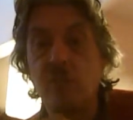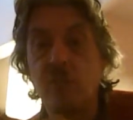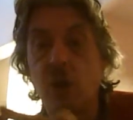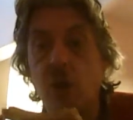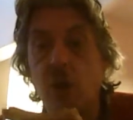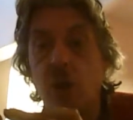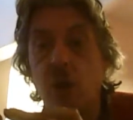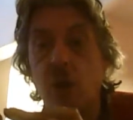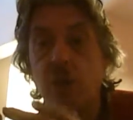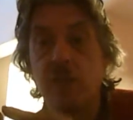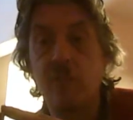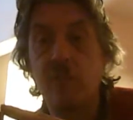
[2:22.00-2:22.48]

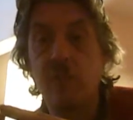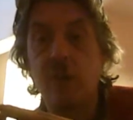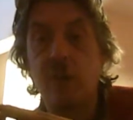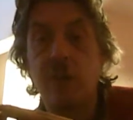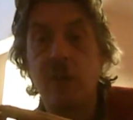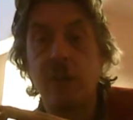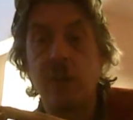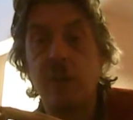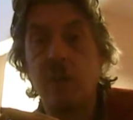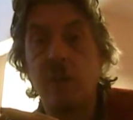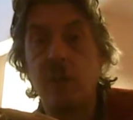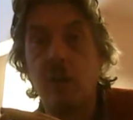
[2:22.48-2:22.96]
star is
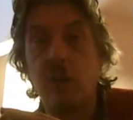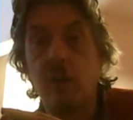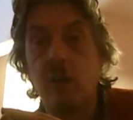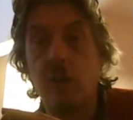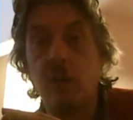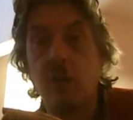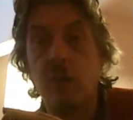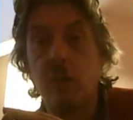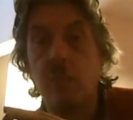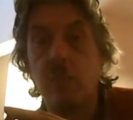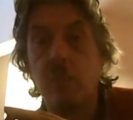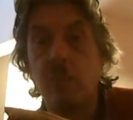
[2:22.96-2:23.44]
like
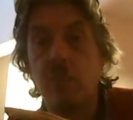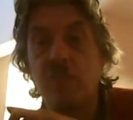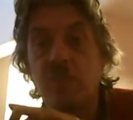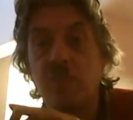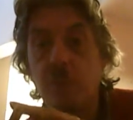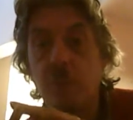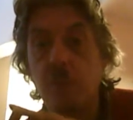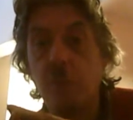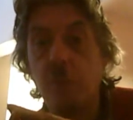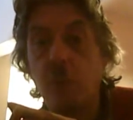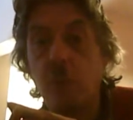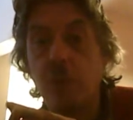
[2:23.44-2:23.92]
a
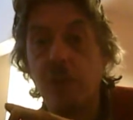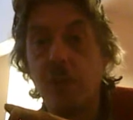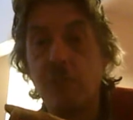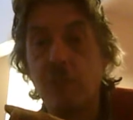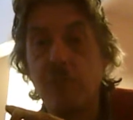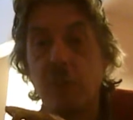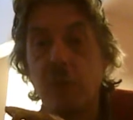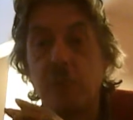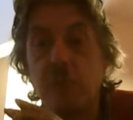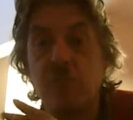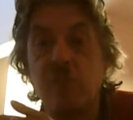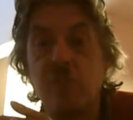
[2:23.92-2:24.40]
symbolic
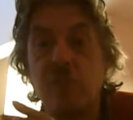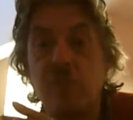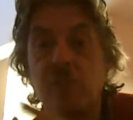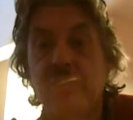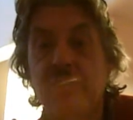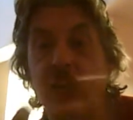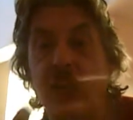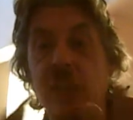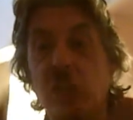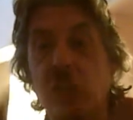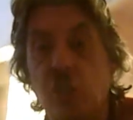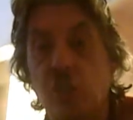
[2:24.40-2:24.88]

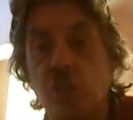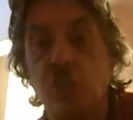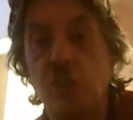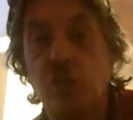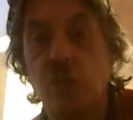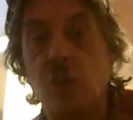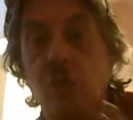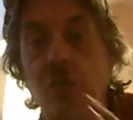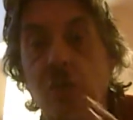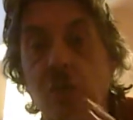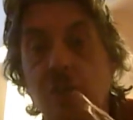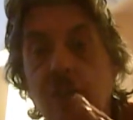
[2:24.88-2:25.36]
representation
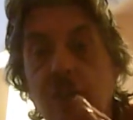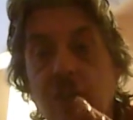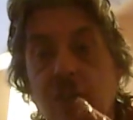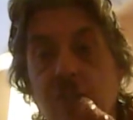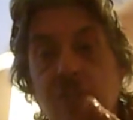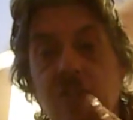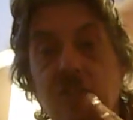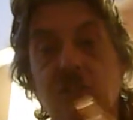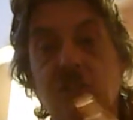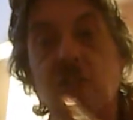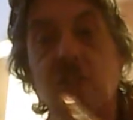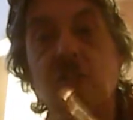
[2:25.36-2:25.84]
of
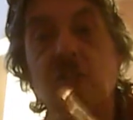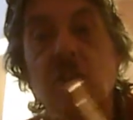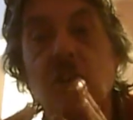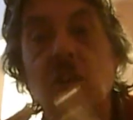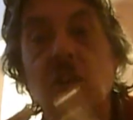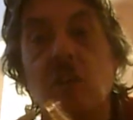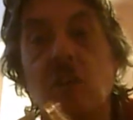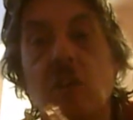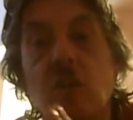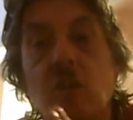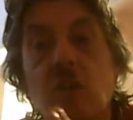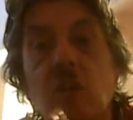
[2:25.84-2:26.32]
this.
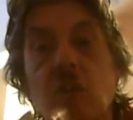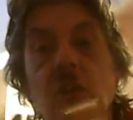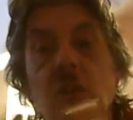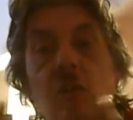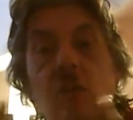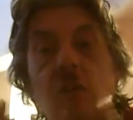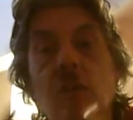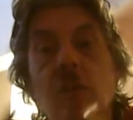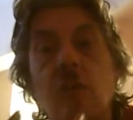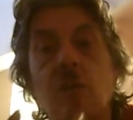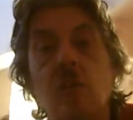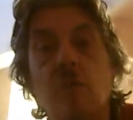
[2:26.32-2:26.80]

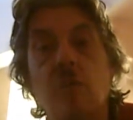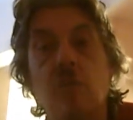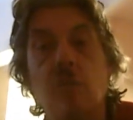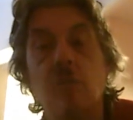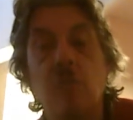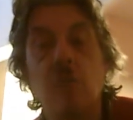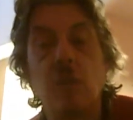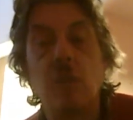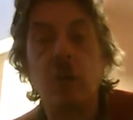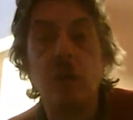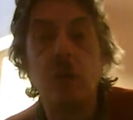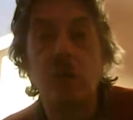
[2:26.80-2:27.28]

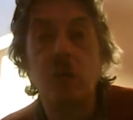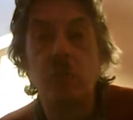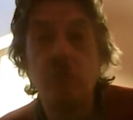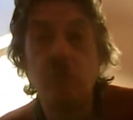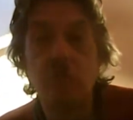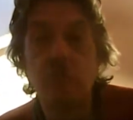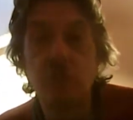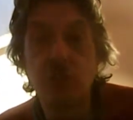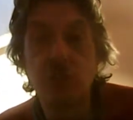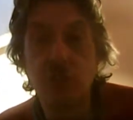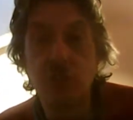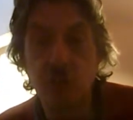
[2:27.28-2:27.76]

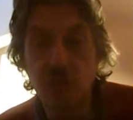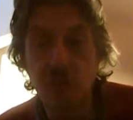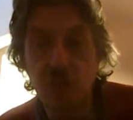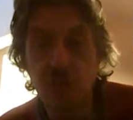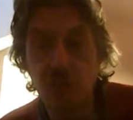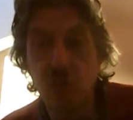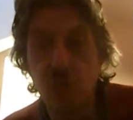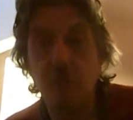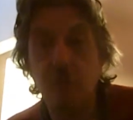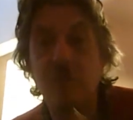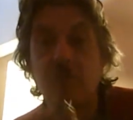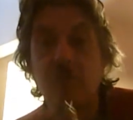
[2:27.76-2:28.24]
To
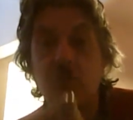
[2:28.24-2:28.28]
these two